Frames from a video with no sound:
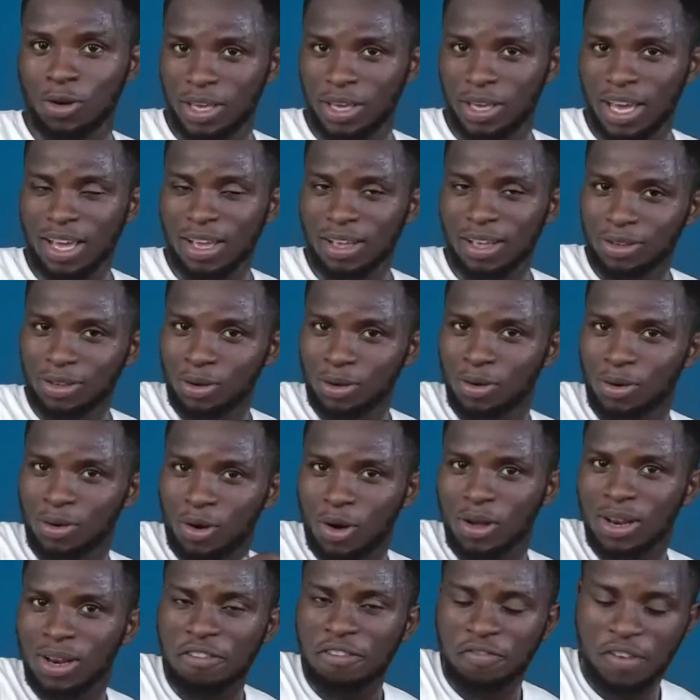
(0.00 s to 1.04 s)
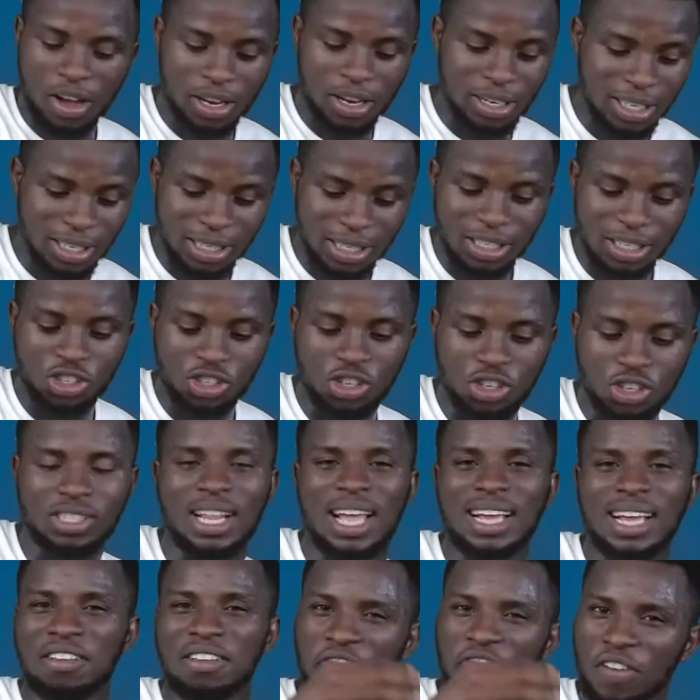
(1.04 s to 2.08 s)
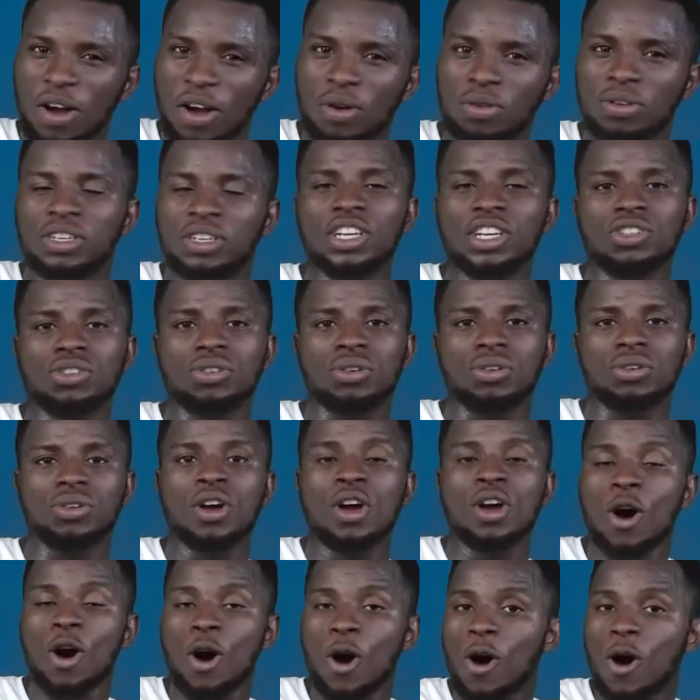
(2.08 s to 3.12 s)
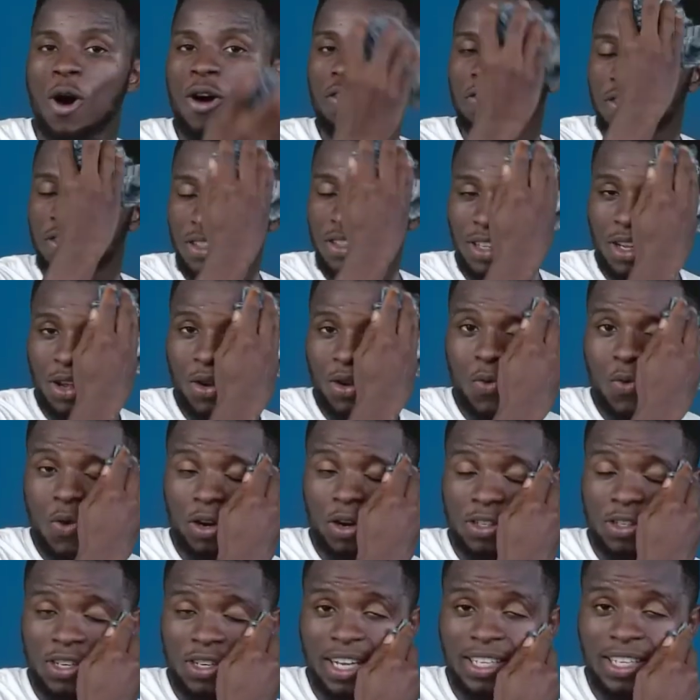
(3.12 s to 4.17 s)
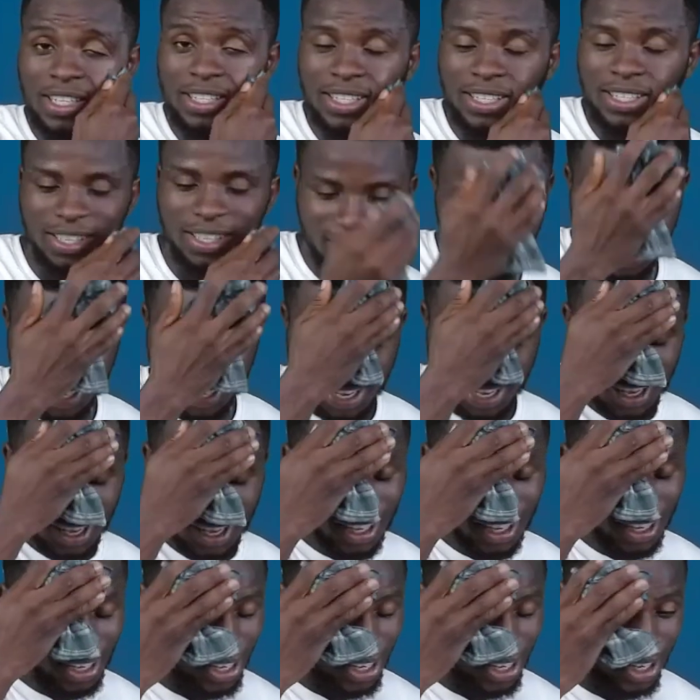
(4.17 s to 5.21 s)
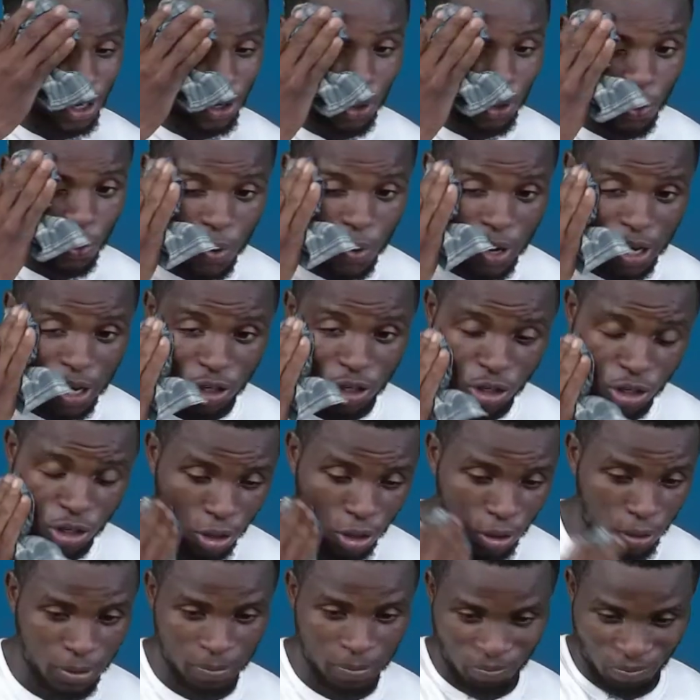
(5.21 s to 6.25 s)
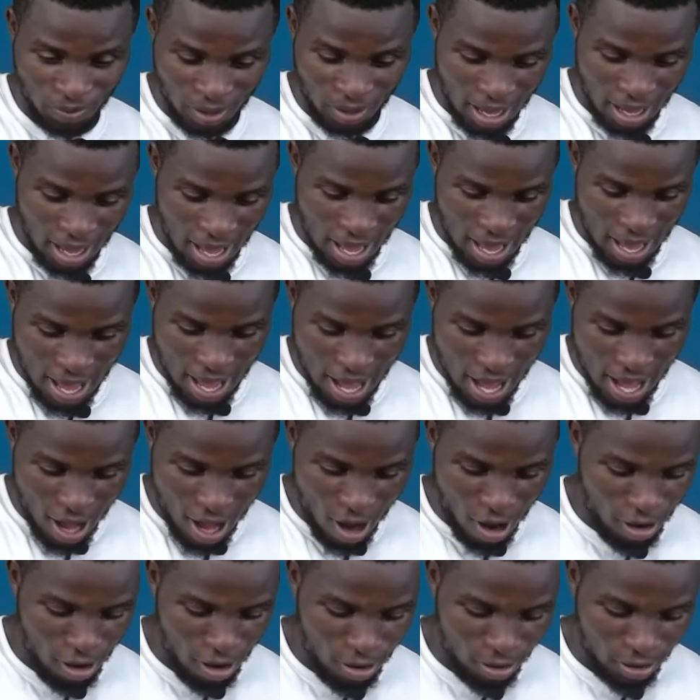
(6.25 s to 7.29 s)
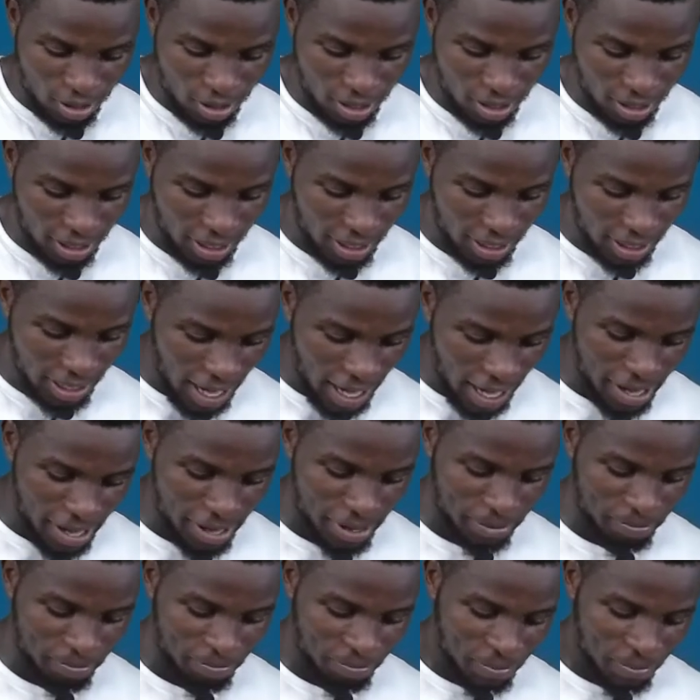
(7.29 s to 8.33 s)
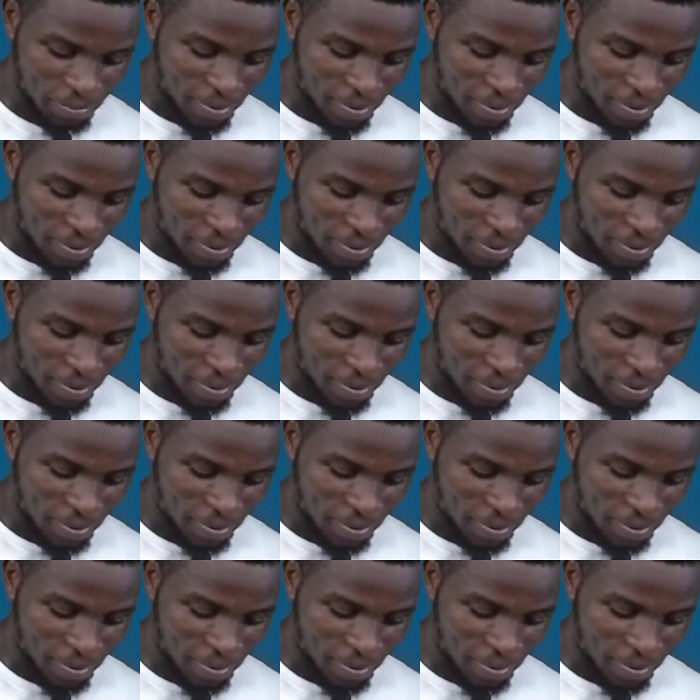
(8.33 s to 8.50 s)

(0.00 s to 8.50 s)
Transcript: Okay? So this is just like the foundation of the quadratic equation. Okay.